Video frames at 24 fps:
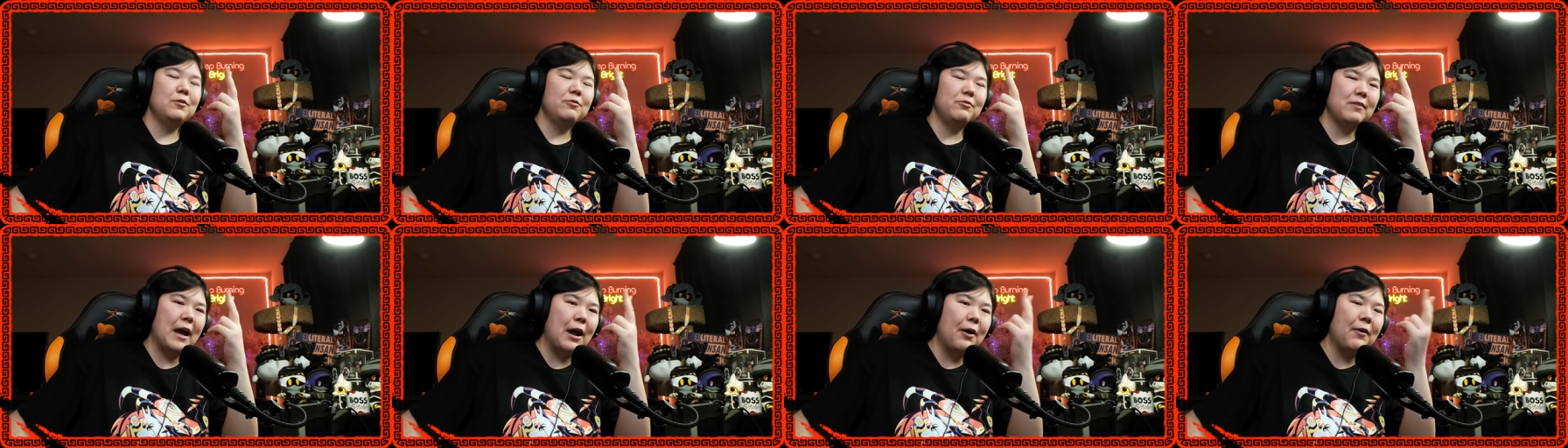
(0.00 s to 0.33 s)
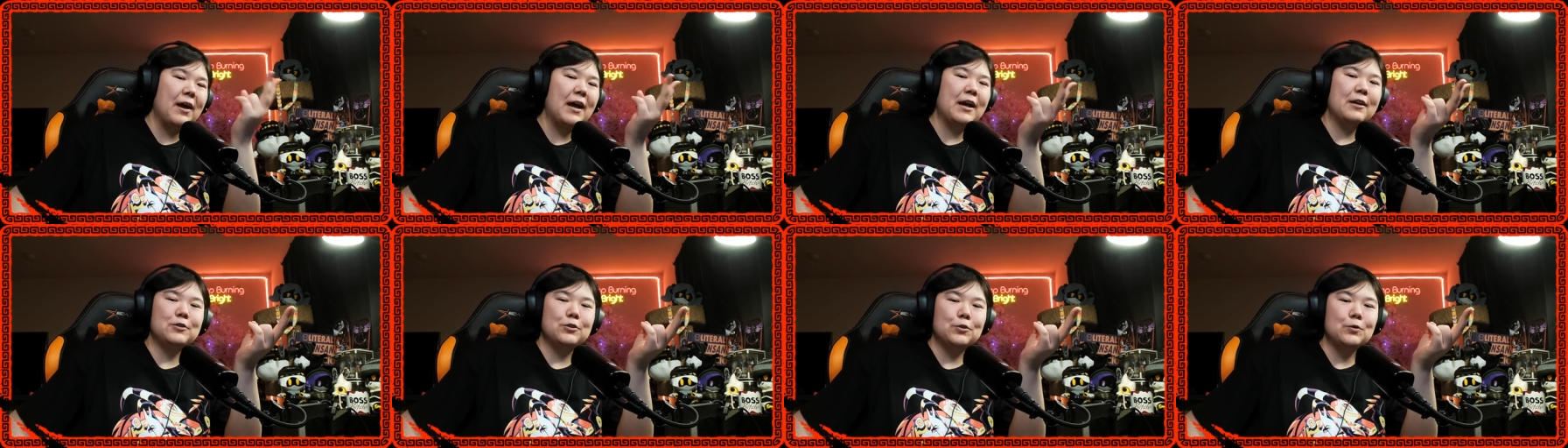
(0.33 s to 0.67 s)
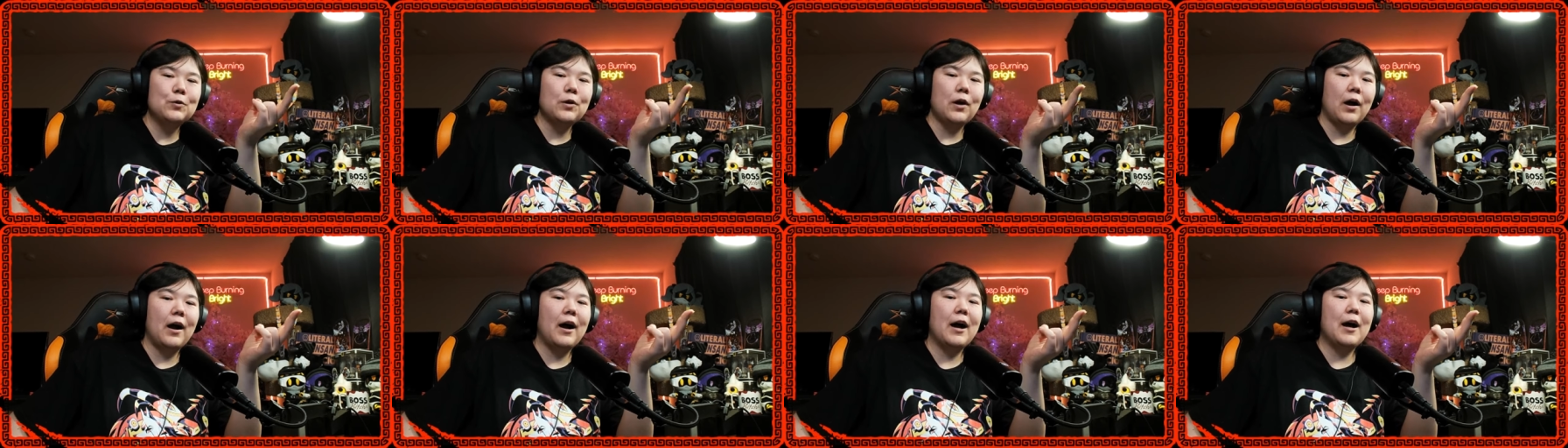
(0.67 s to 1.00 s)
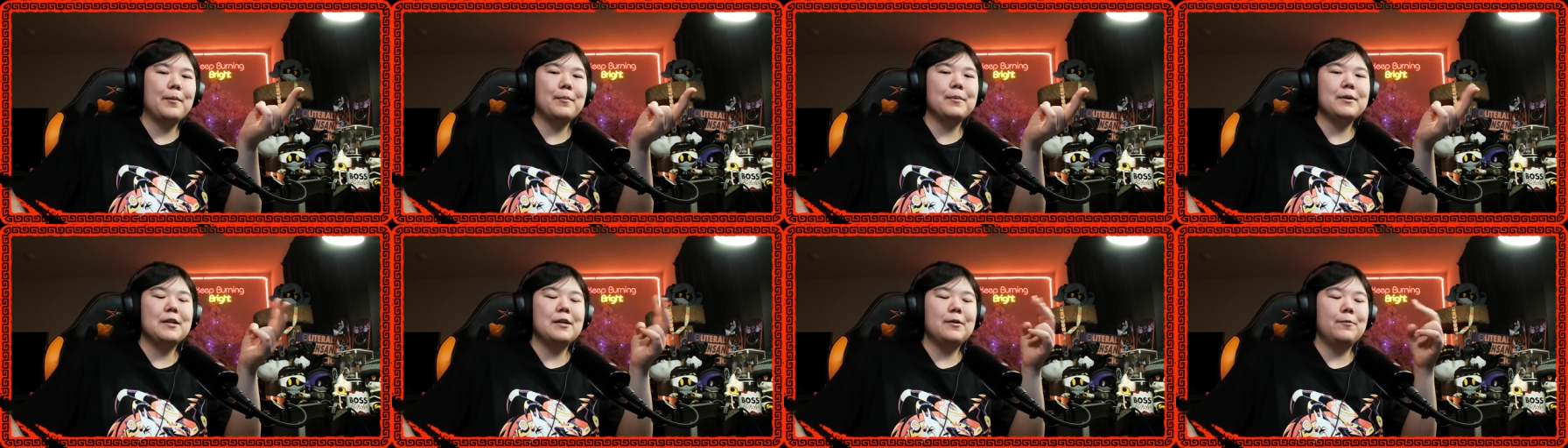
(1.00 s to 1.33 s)
now had two
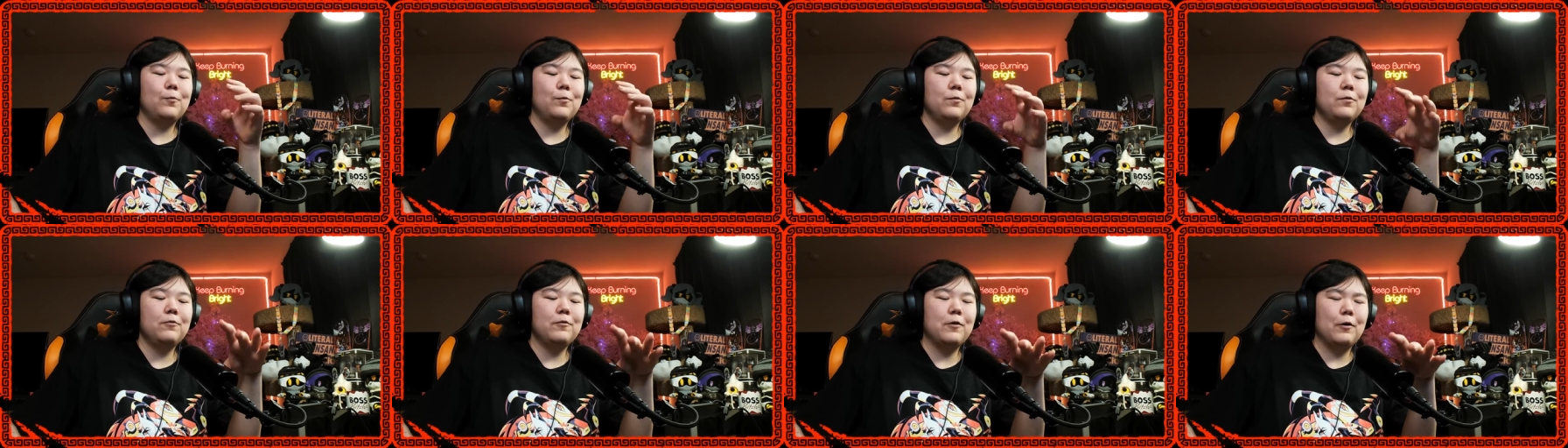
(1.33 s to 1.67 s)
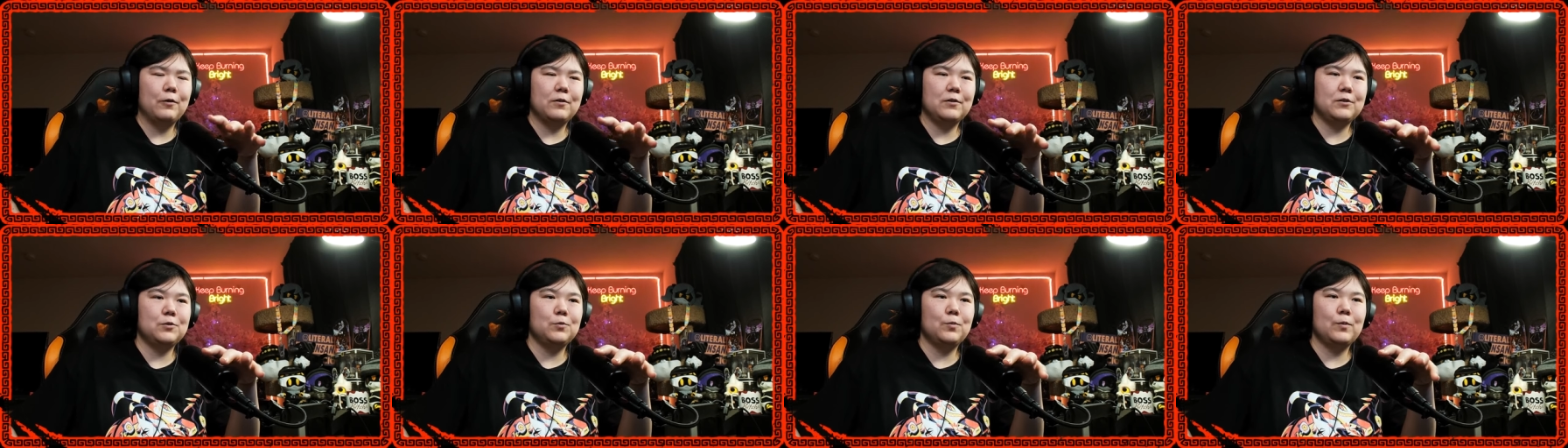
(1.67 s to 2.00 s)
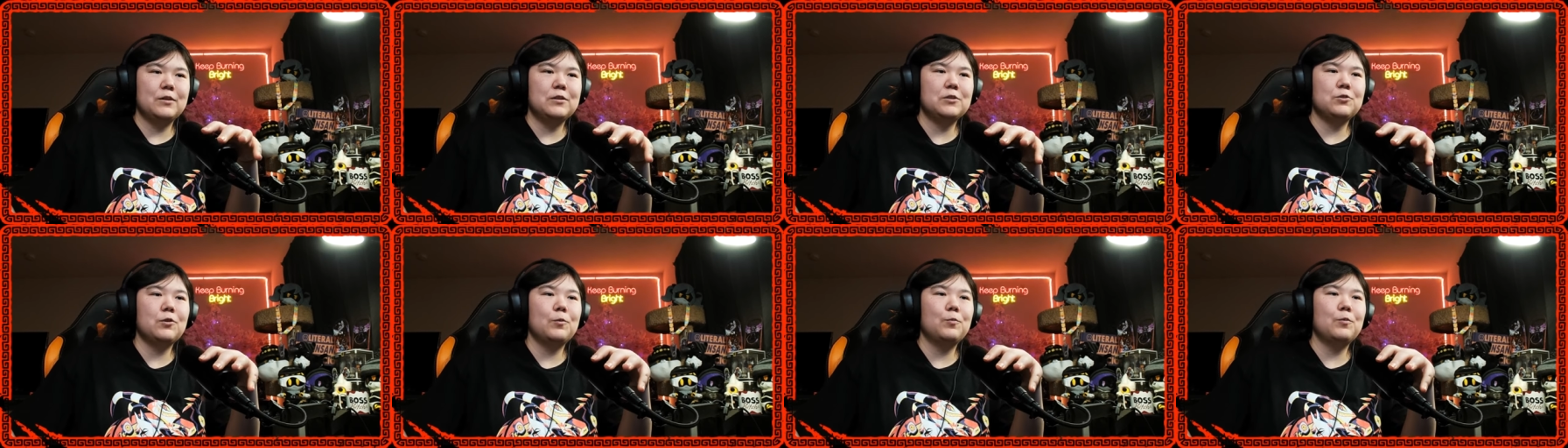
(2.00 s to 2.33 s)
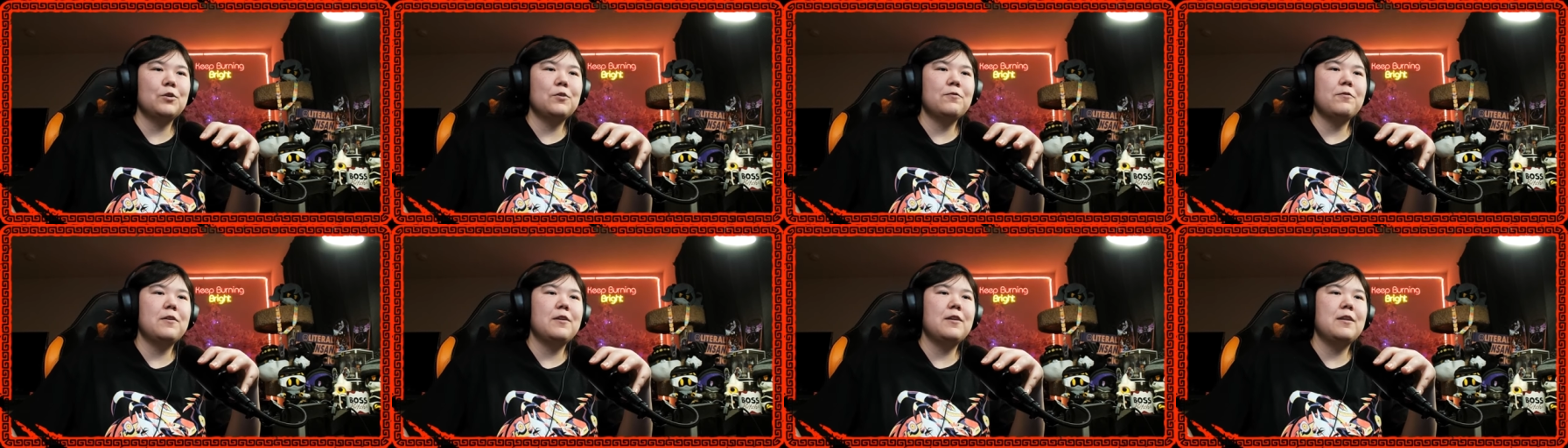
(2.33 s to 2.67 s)
comedy-focused ones. So I
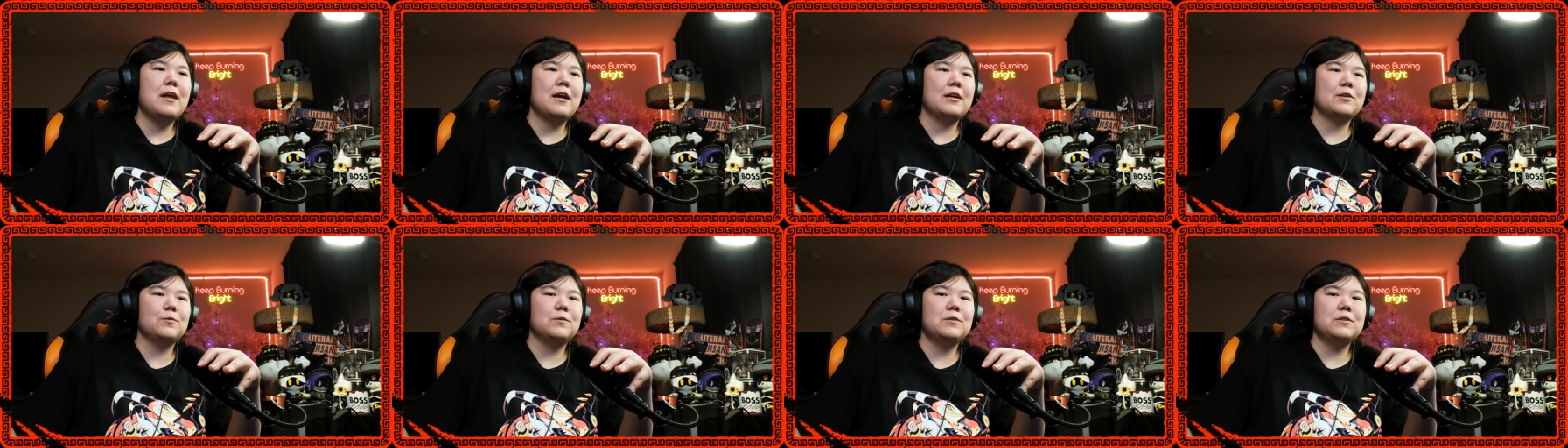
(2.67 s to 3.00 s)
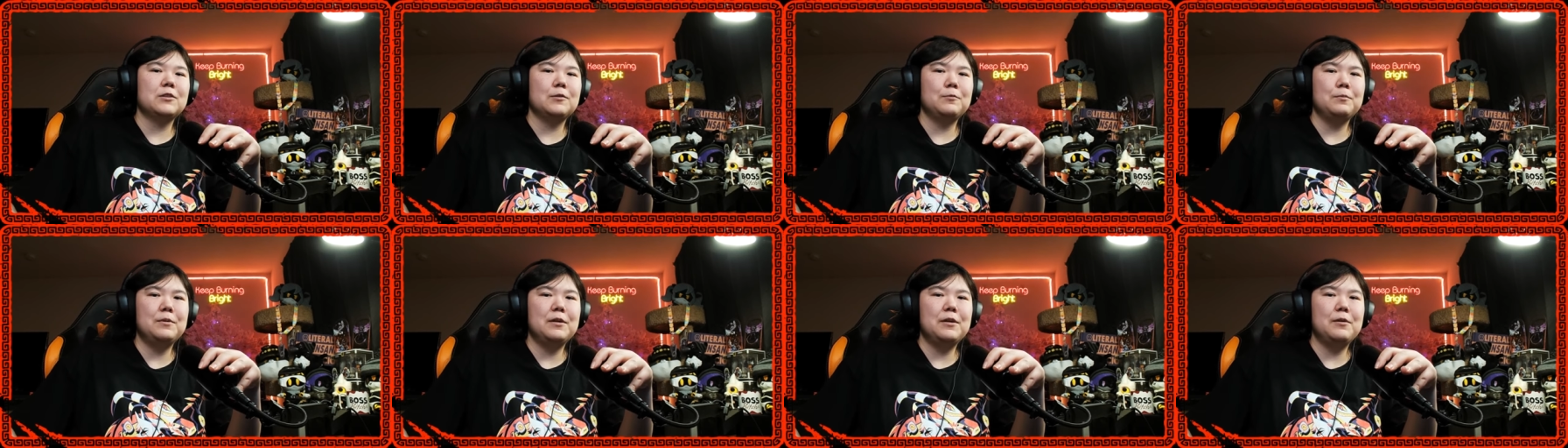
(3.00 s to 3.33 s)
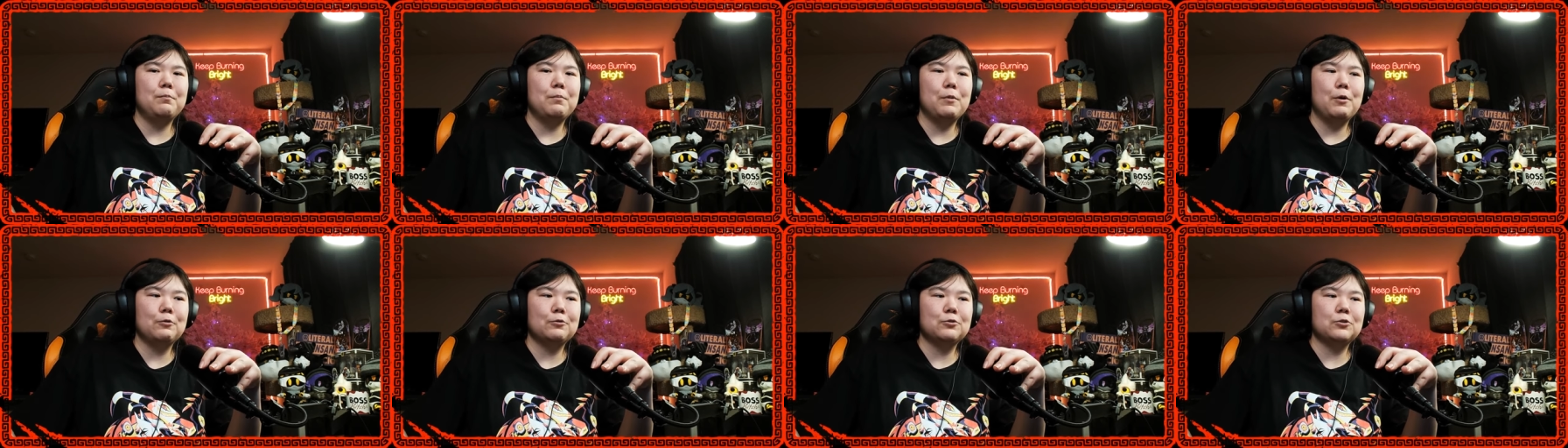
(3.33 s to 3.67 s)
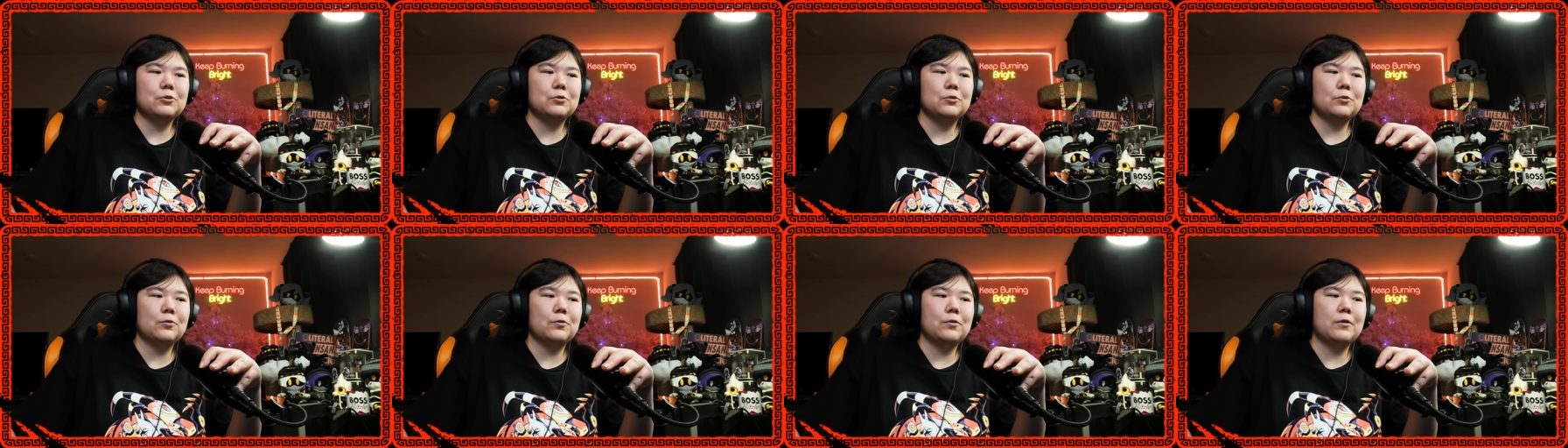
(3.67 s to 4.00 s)
wonder if the next one's going to be
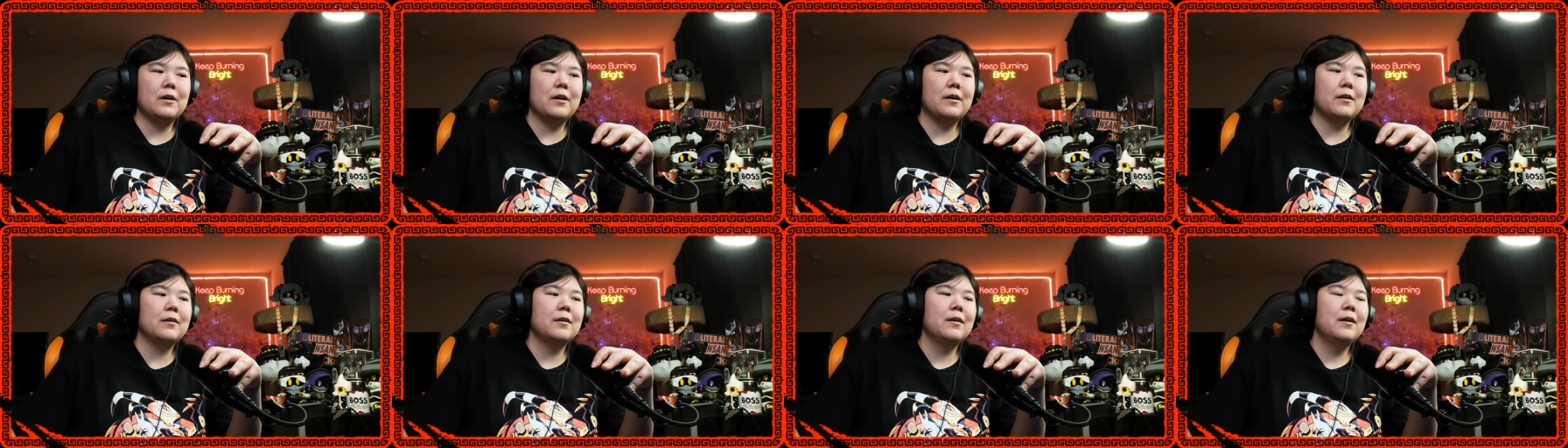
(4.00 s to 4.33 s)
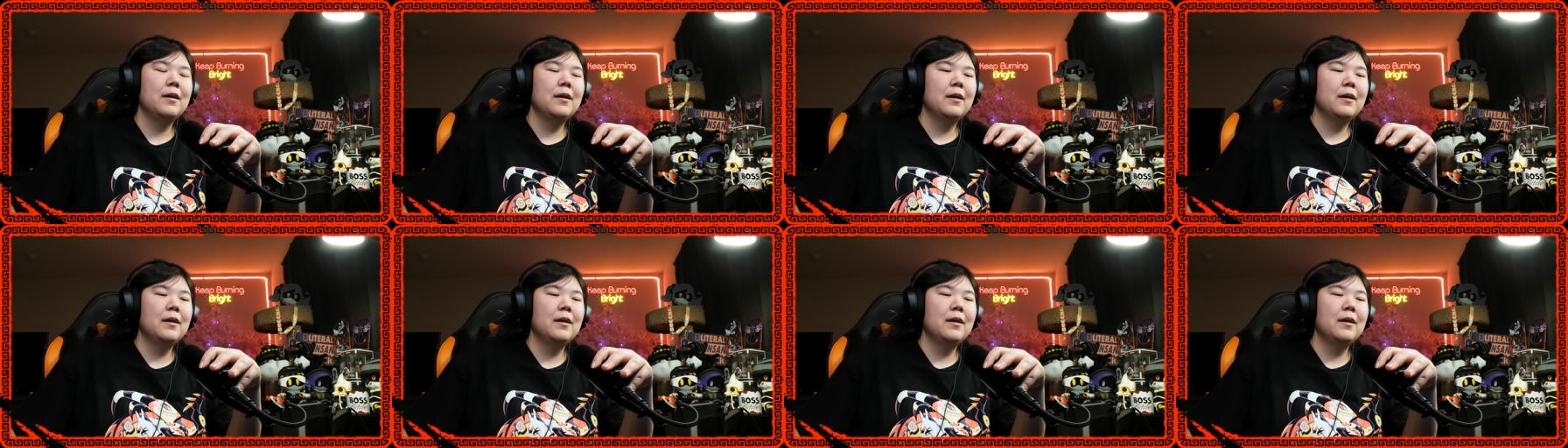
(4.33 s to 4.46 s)
emotional or not.